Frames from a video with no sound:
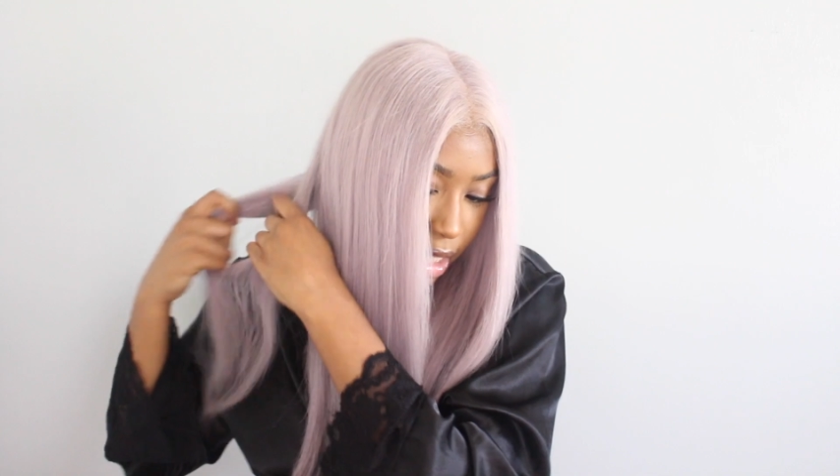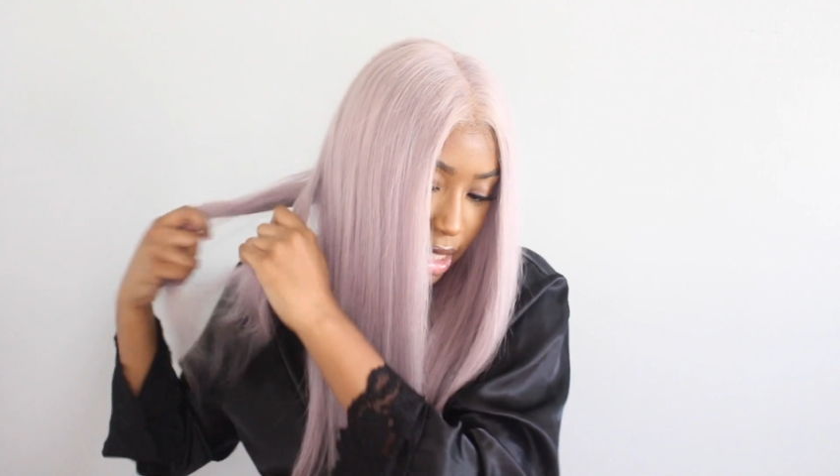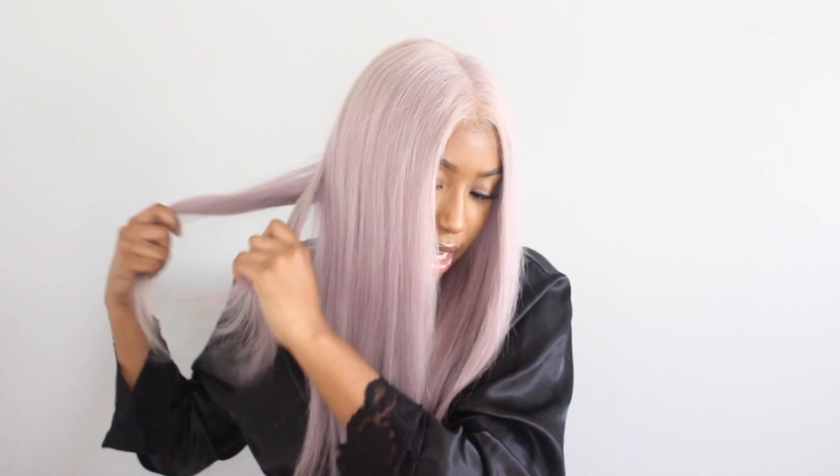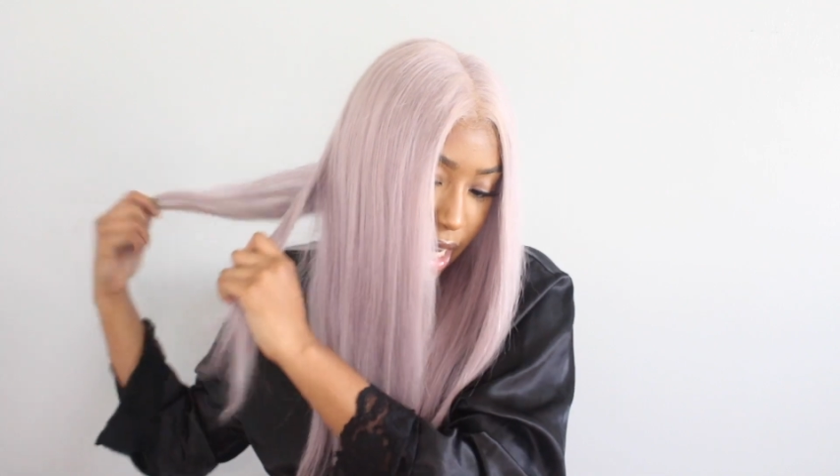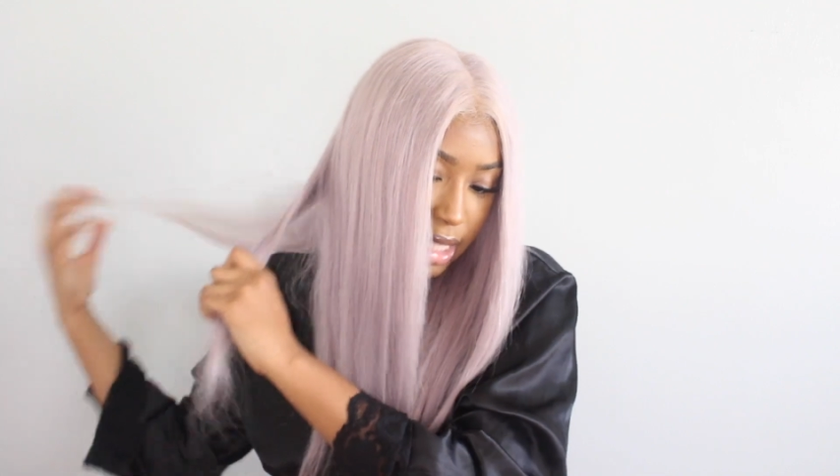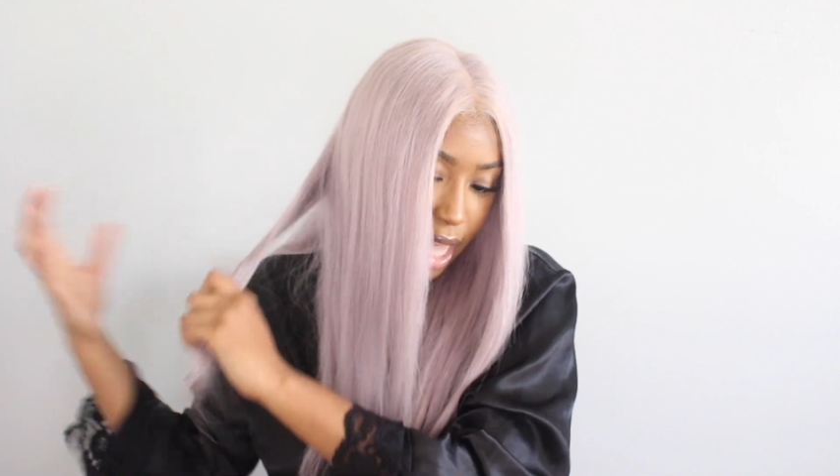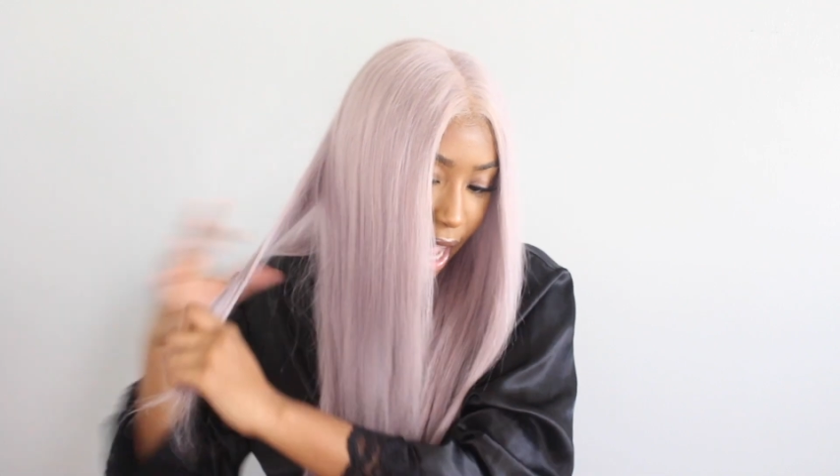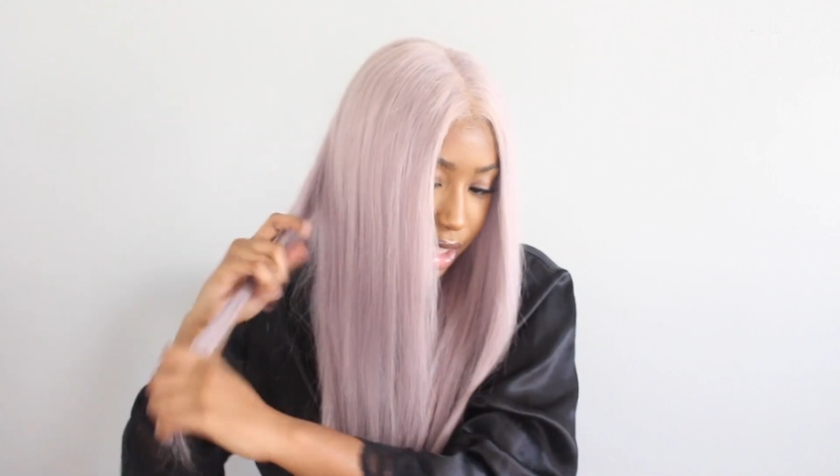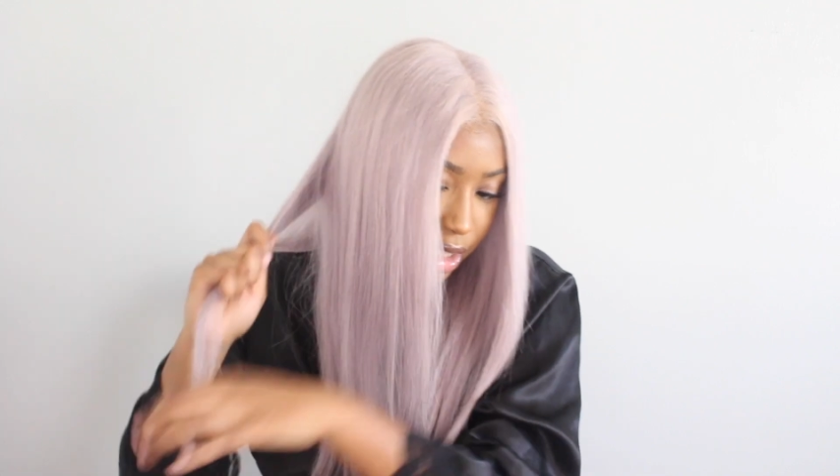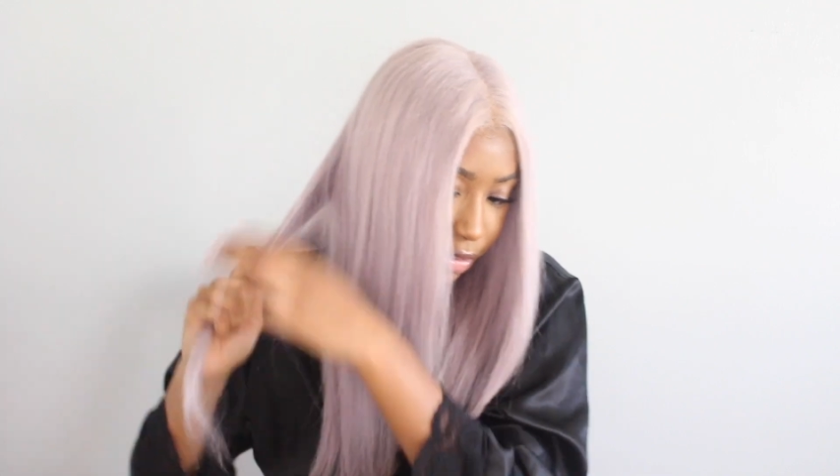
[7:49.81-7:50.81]
This hair is
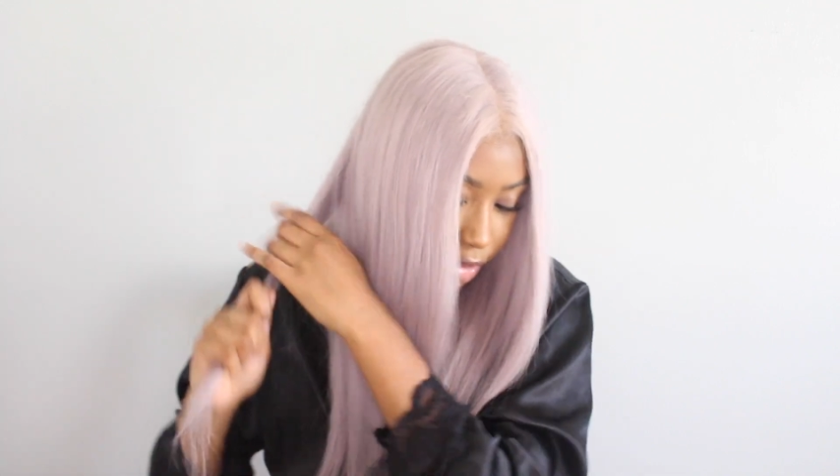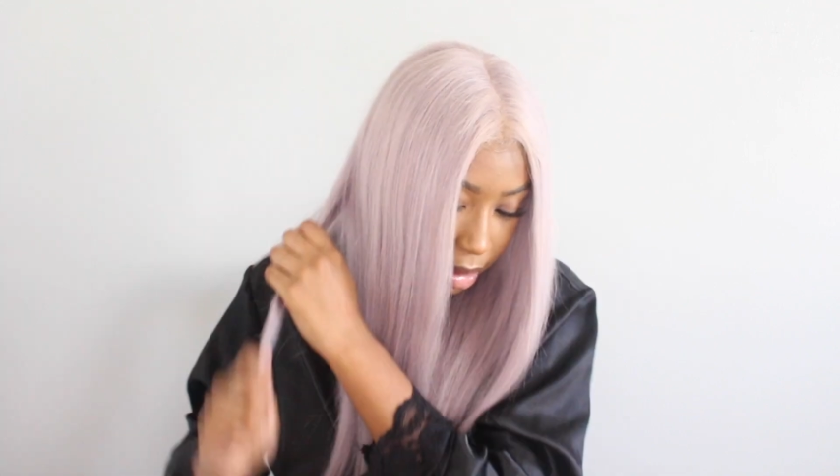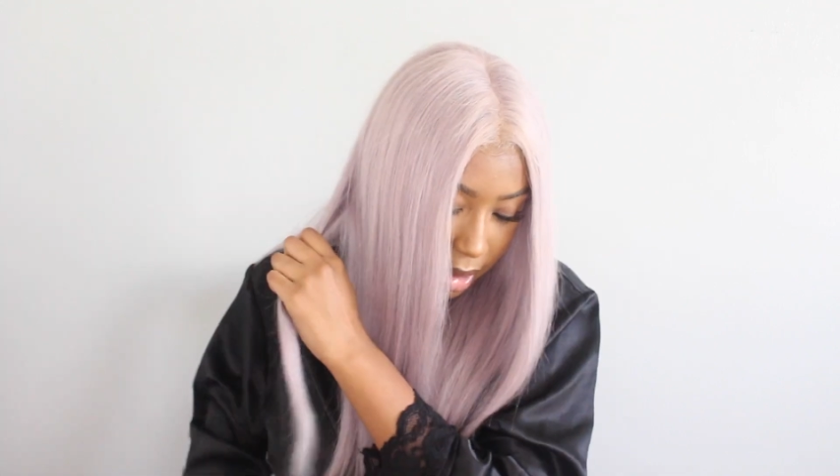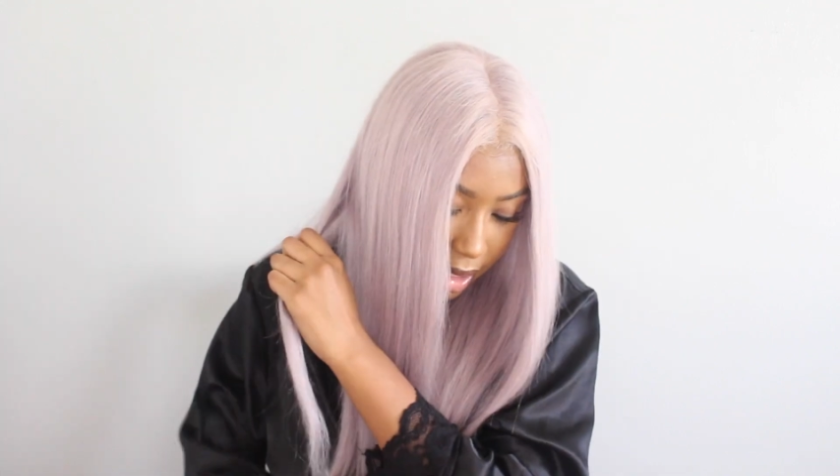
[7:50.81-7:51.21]
actually from